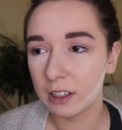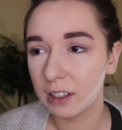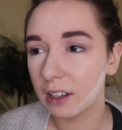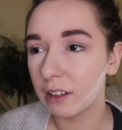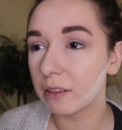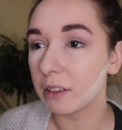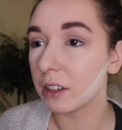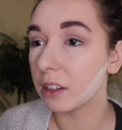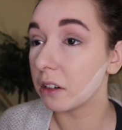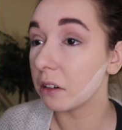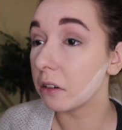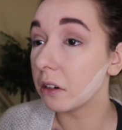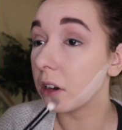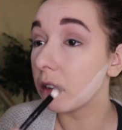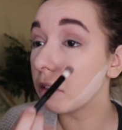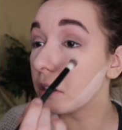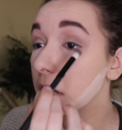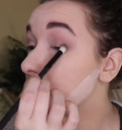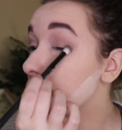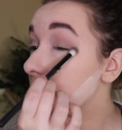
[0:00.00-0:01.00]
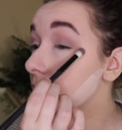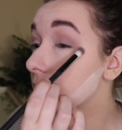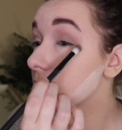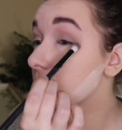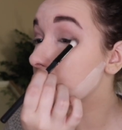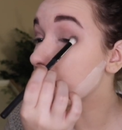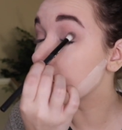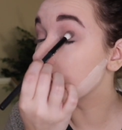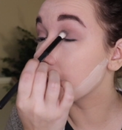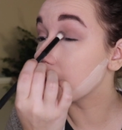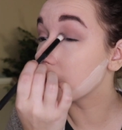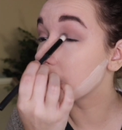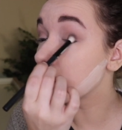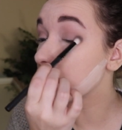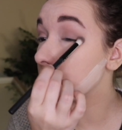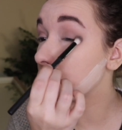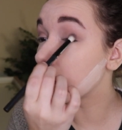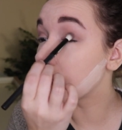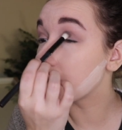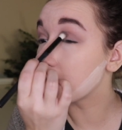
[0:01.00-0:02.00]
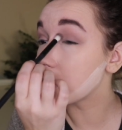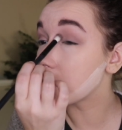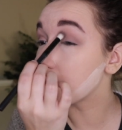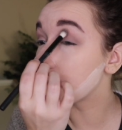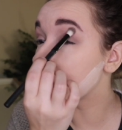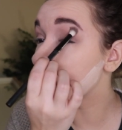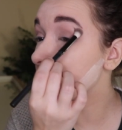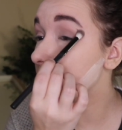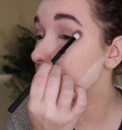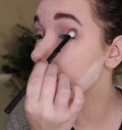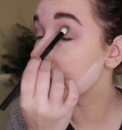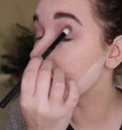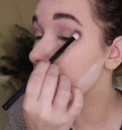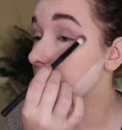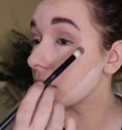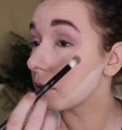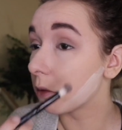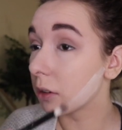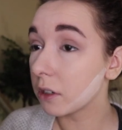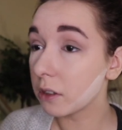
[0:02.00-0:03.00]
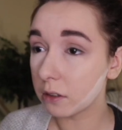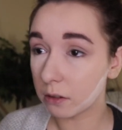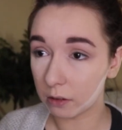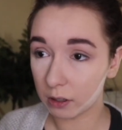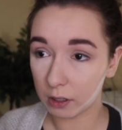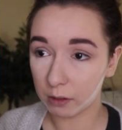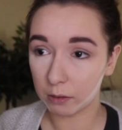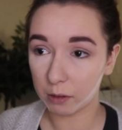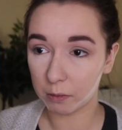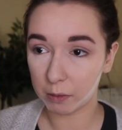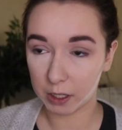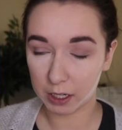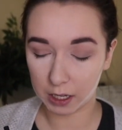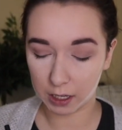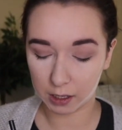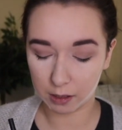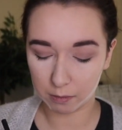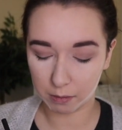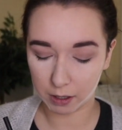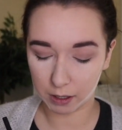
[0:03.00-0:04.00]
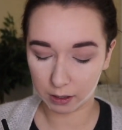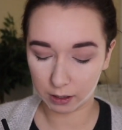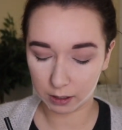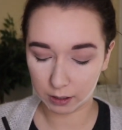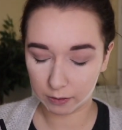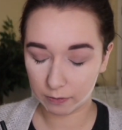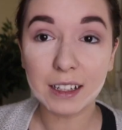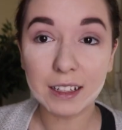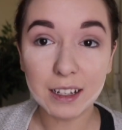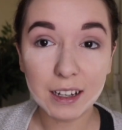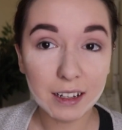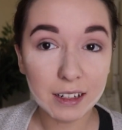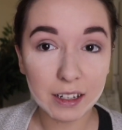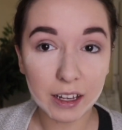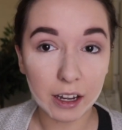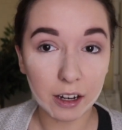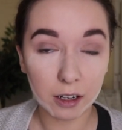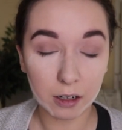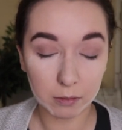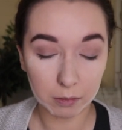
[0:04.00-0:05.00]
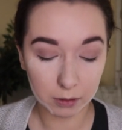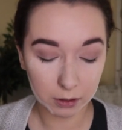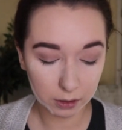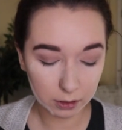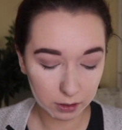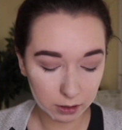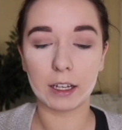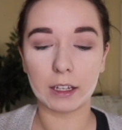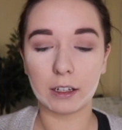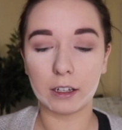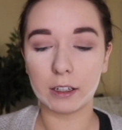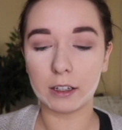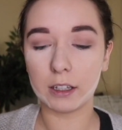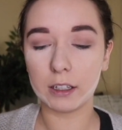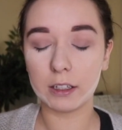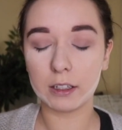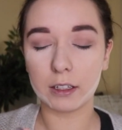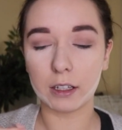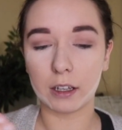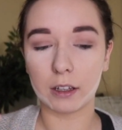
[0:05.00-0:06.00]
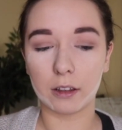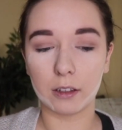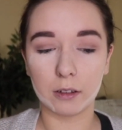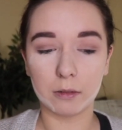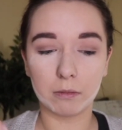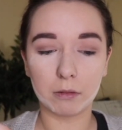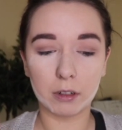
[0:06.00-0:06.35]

I really don't know. I doubt it's the brush, to be honest, because it works great with my Naked palette. That's not terrible. I got this other